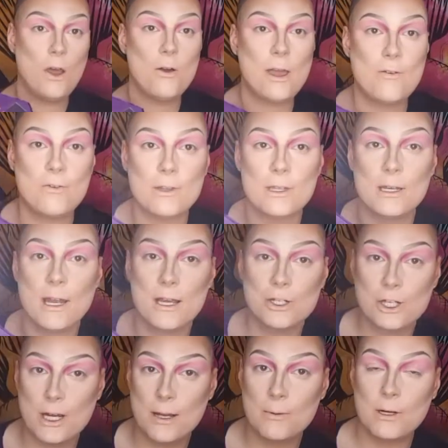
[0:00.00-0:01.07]
Okay, for the
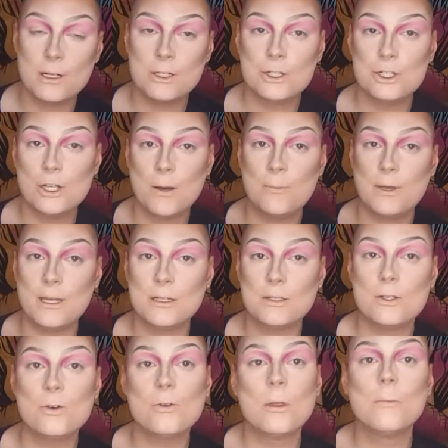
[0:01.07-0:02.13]
next shade, I'm gonna jump
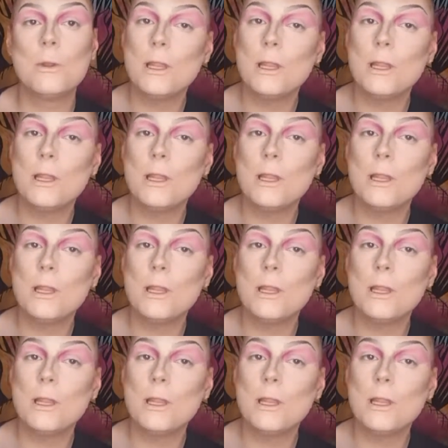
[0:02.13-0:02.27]
into the